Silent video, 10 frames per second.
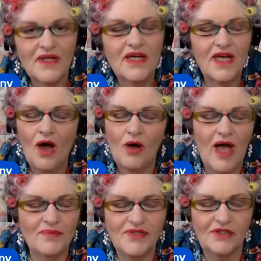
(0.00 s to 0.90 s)
Oh,
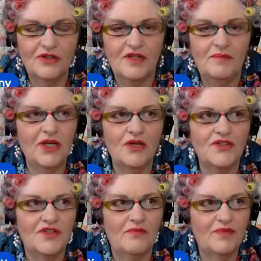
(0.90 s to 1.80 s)
absolutely. Because
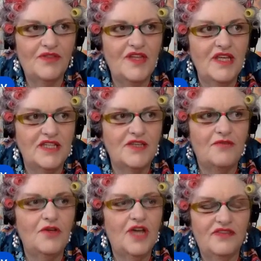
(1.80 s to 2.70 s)
the thing is, if
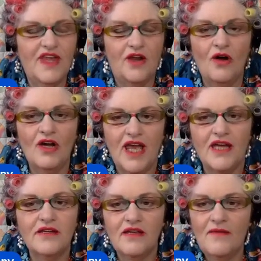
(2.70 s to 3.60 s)
you get that
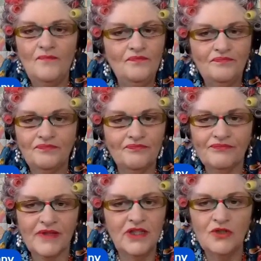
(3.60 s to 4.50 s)
INAD,
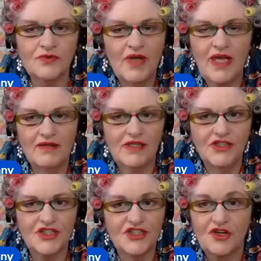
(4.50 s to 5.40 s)
it
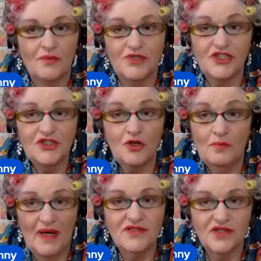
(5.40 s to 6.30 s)
just stops. Your store
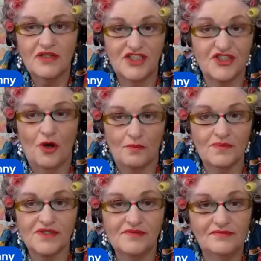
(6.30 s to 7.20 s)
basically
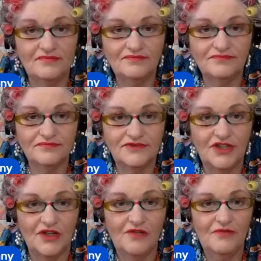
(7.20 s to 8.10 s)
stops.
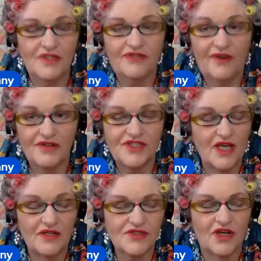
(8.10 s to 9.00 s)
As far as
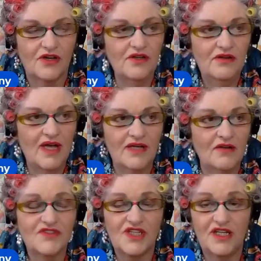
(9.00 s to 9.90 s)
sales go. And
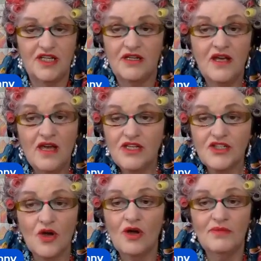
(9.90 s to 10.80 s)
I've seen it
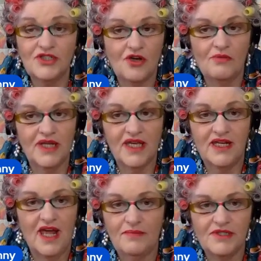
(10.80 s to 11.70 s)
time and time again
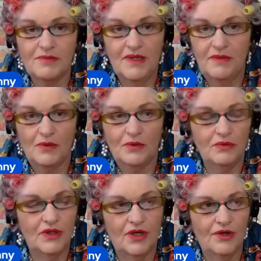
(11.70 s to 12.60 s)
happen to people,
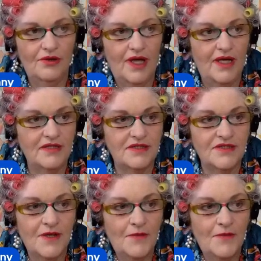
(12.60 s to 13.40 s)
and